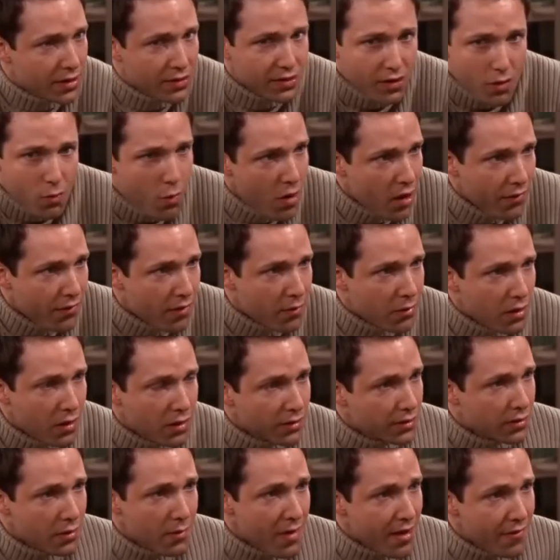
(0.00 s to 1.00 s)
So what if I'm
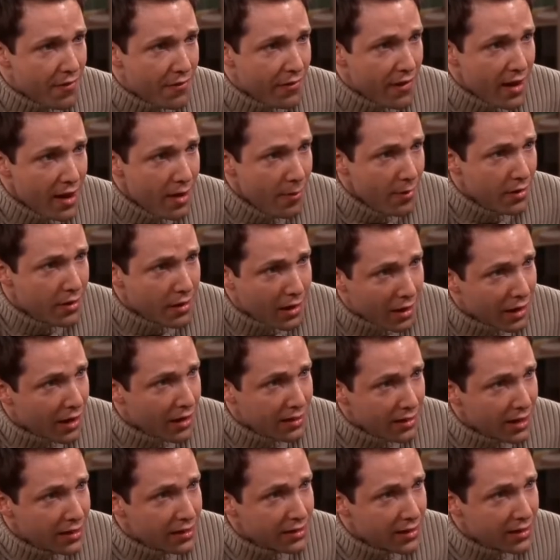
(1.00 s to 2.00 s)
close to my family? You gonna
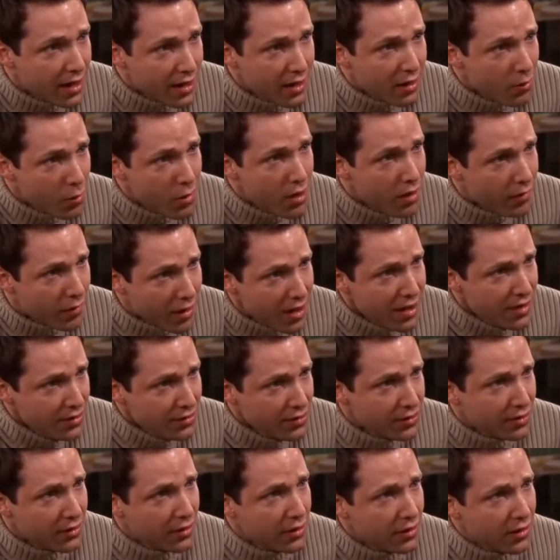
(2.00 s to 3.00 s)
let that stand in the way of
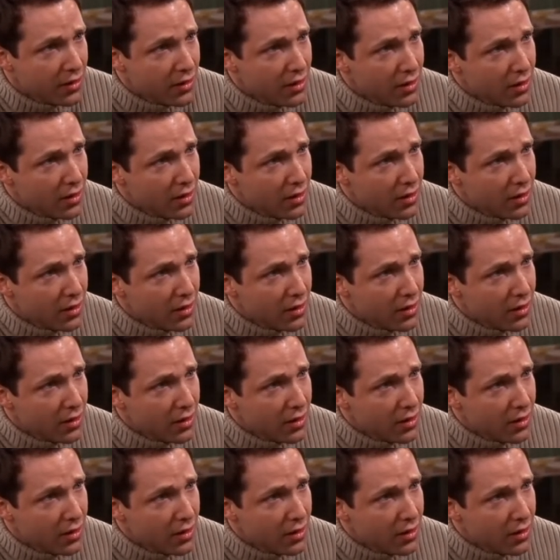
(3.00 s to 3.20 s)
us?